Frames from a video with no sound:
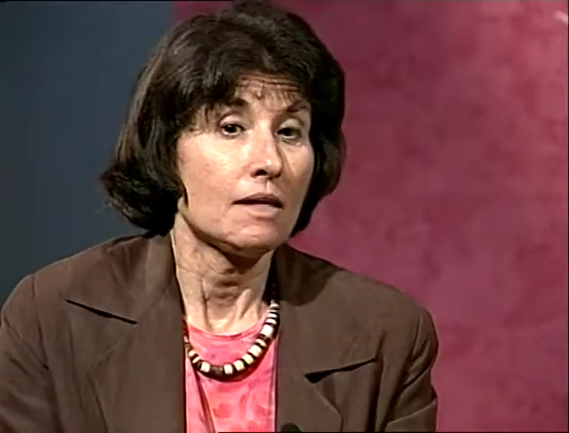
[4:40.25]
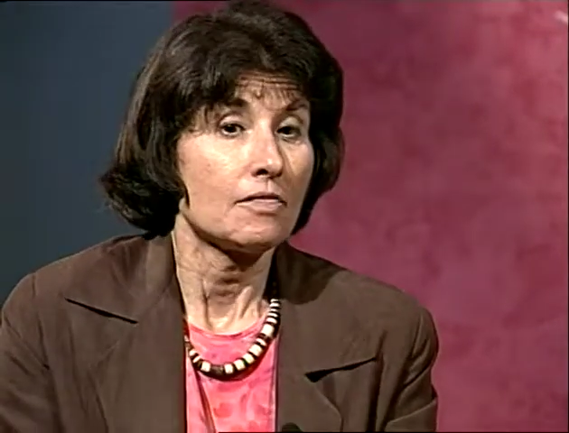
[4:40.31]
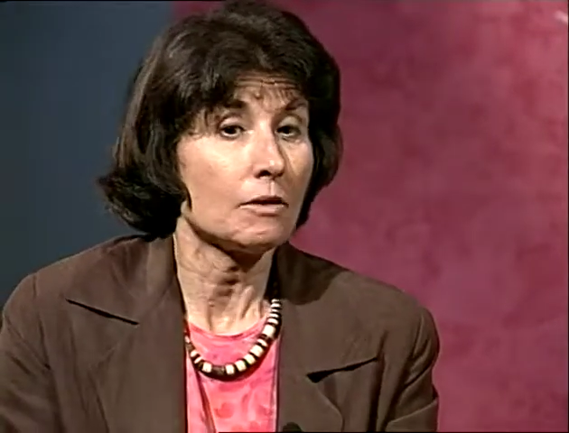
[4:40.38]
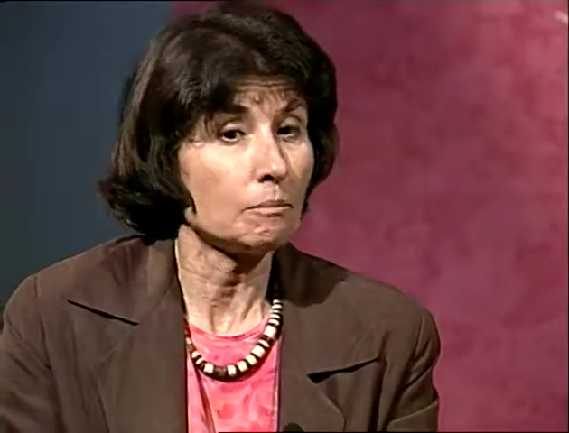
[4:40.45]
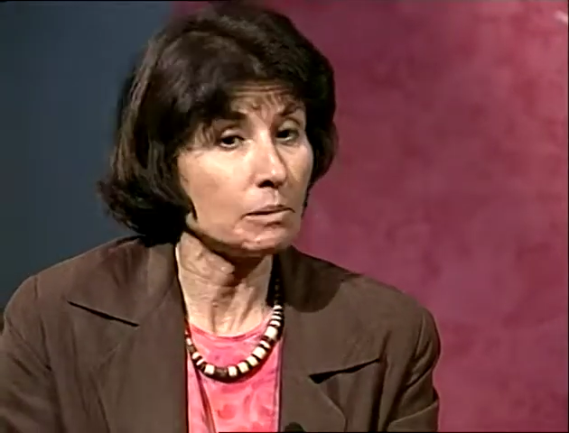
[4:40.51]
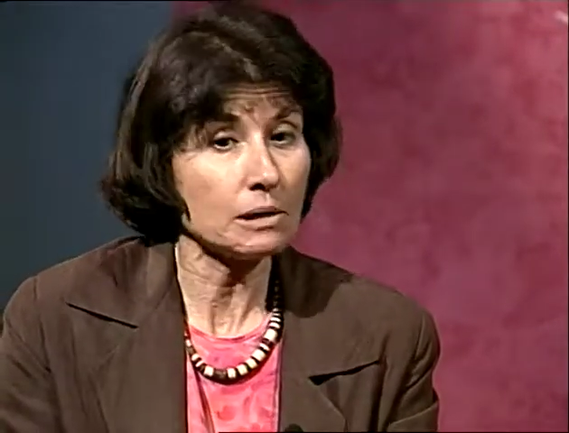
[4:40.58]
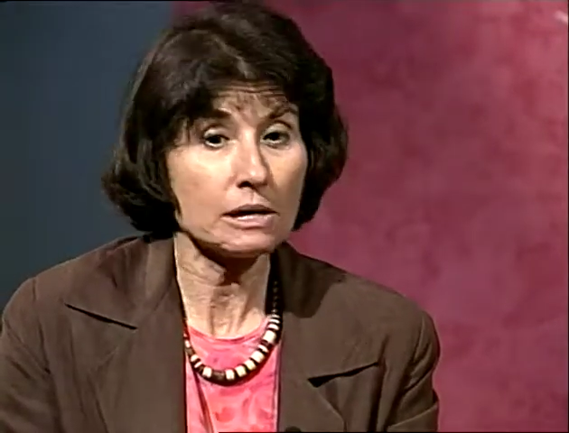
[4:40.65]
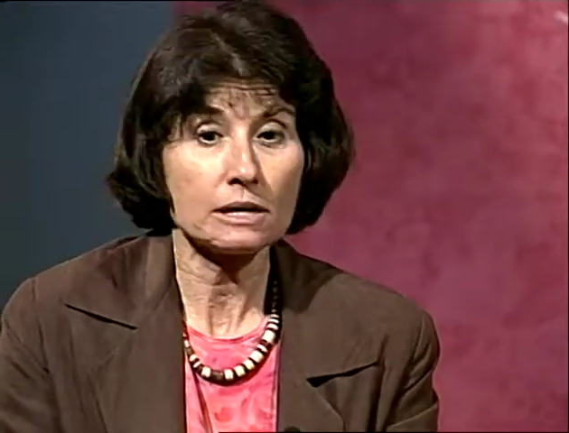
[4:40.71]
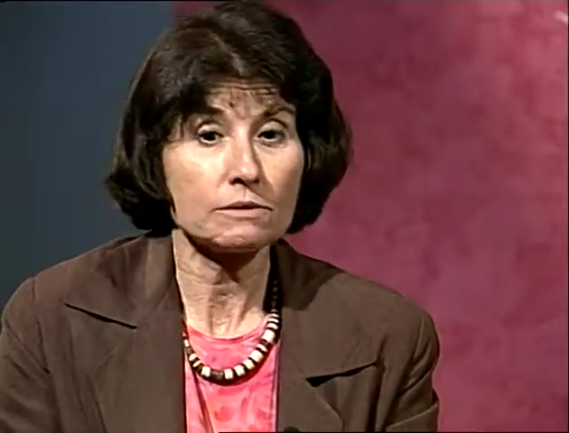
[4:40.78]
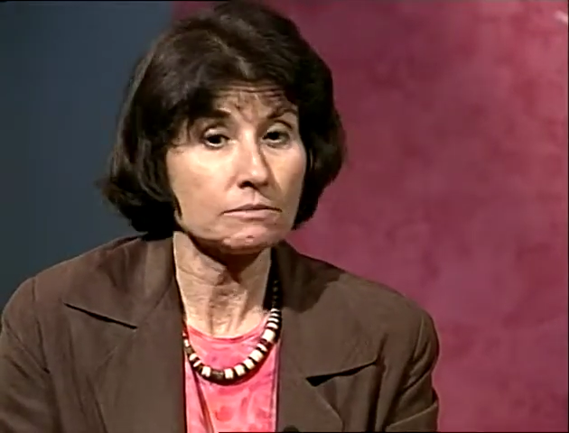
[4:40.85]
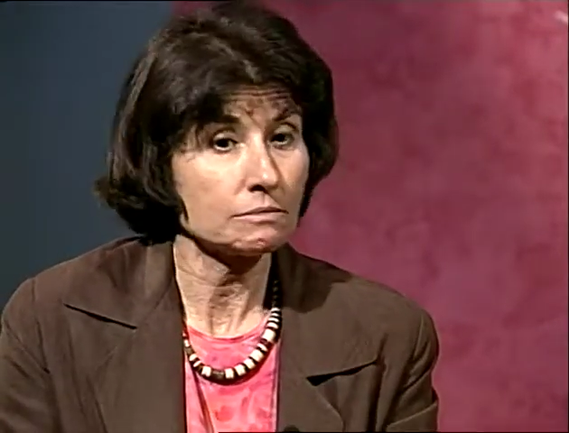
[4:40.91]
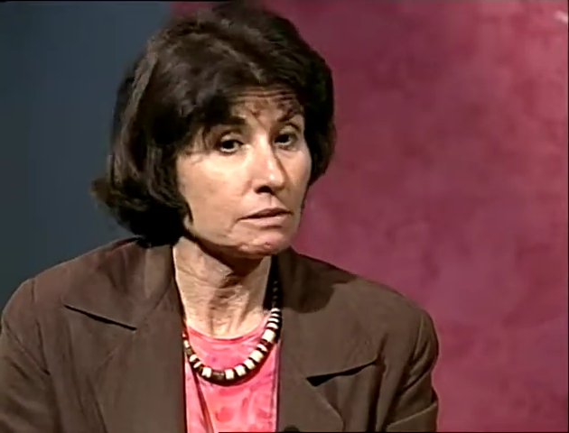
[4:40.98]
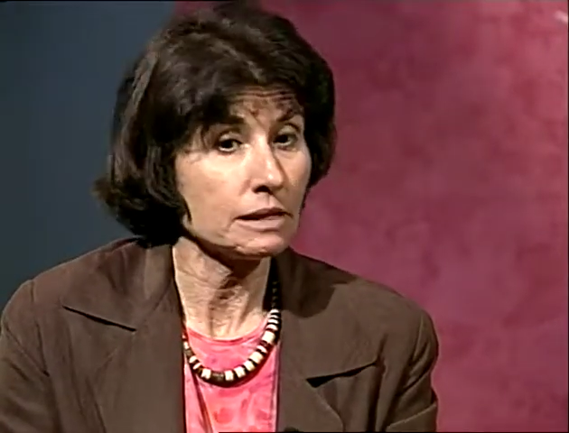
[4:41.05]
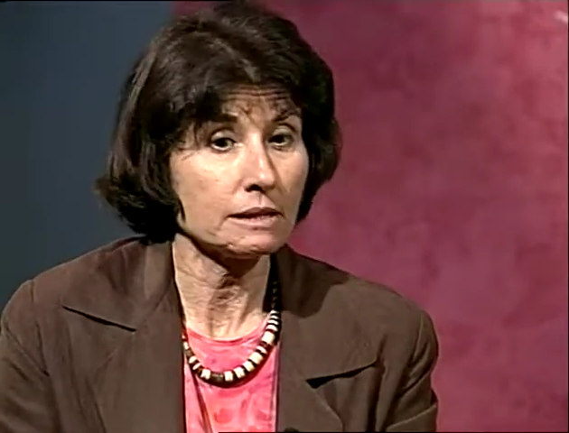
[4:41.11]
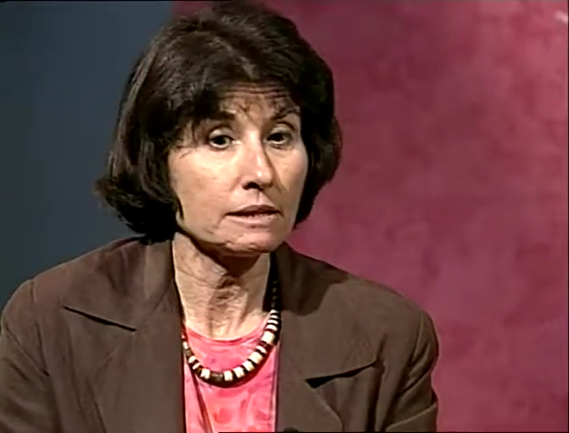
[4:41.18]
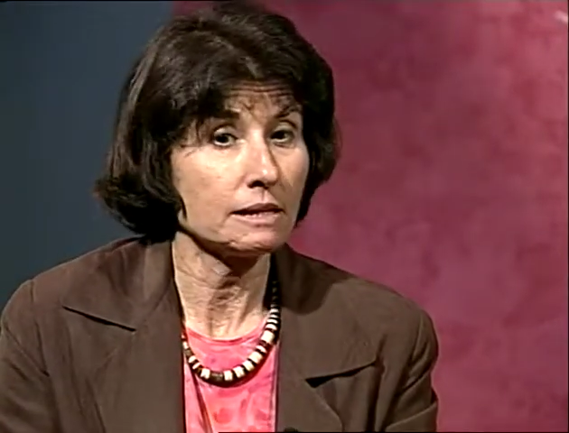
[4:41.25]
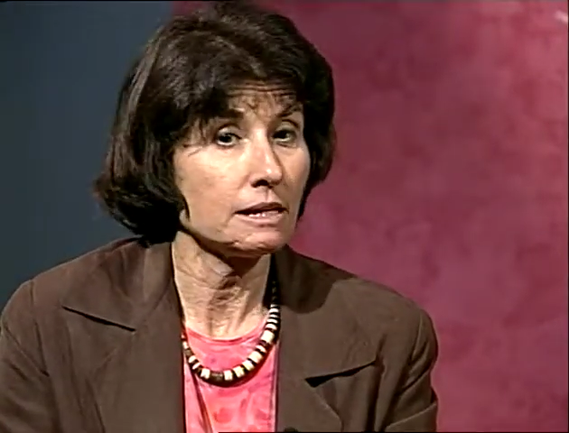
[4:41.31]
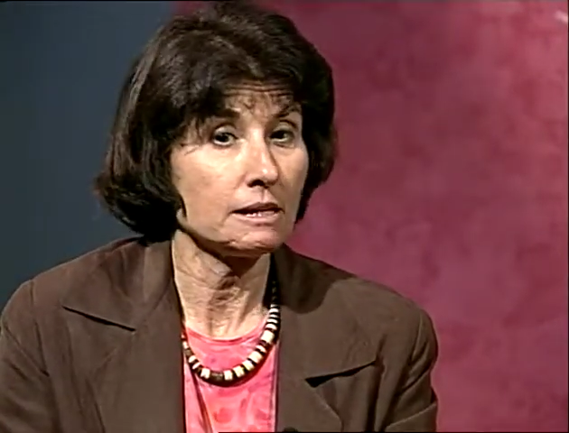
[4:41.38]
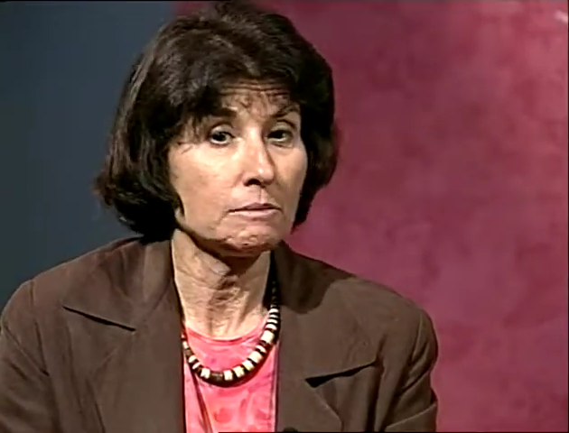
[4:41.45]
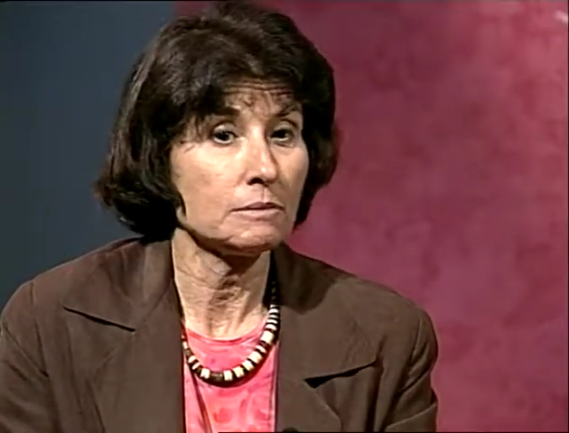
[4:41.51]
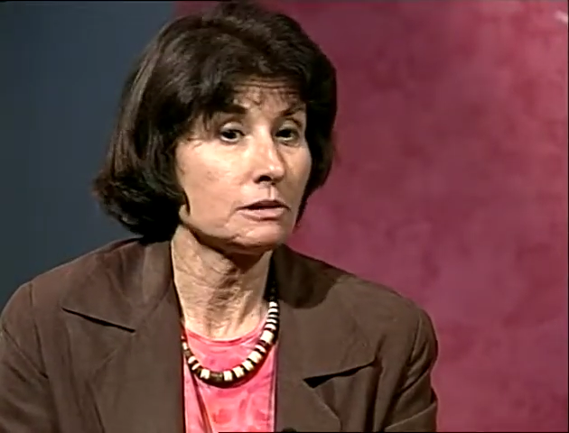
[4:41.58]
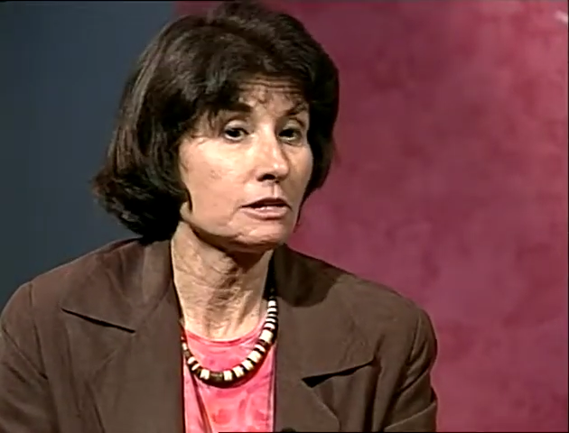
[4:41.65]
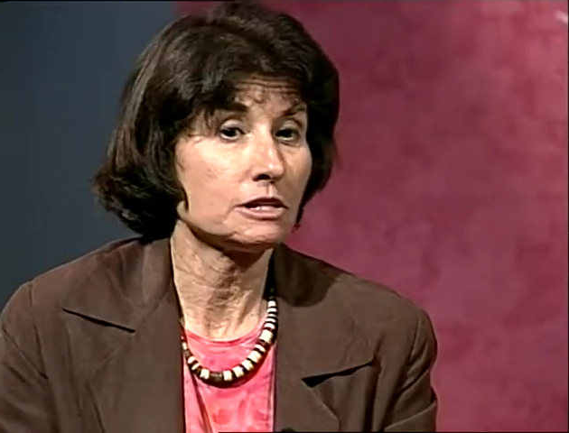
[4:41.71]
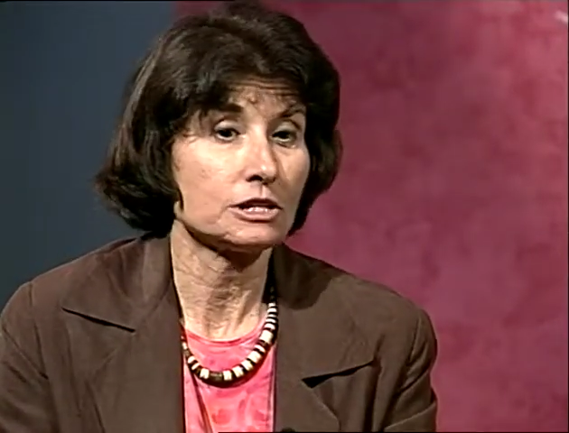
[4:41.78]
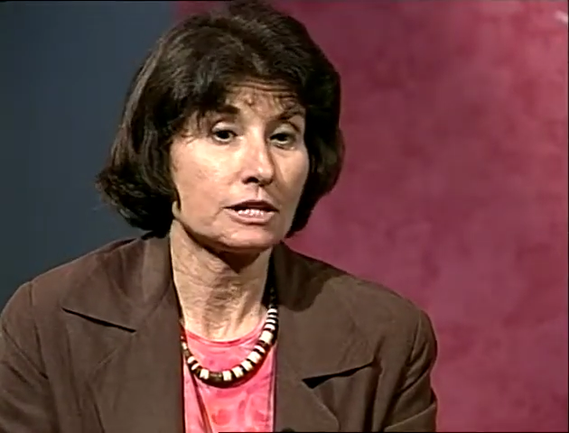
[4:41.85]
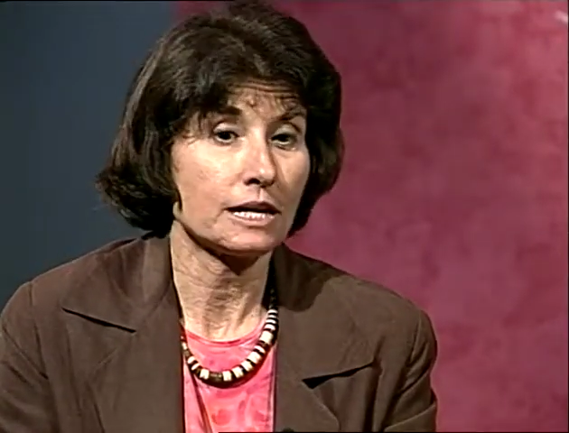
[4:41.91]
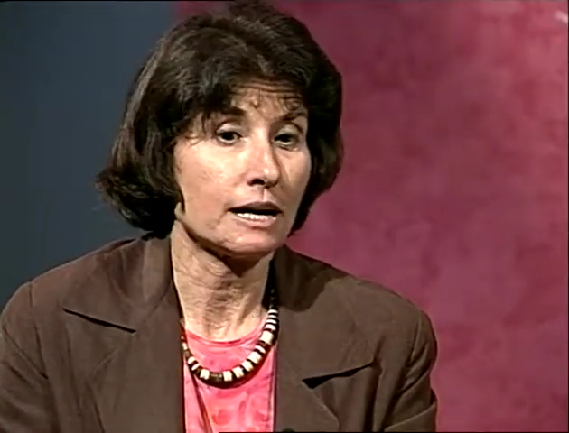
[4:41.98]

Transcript: The book really emerged